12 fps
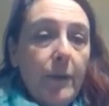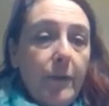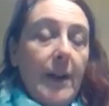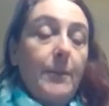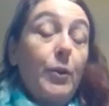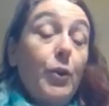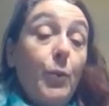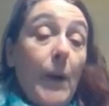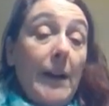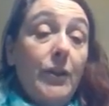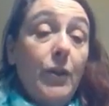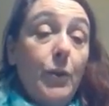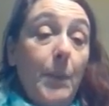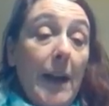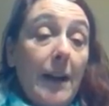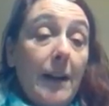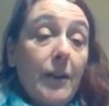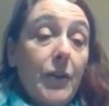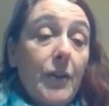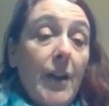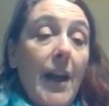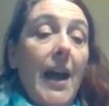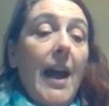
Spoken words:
of them, or 22 pairs.